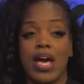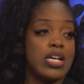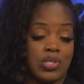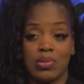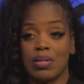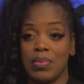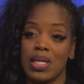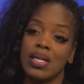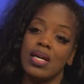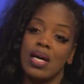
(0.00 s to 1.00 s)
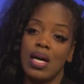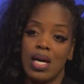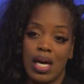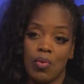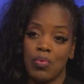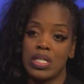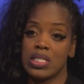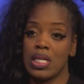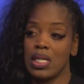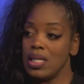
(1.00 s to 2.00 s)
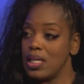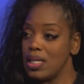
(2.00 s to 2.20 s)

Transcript: faster than me. Well, and once he, he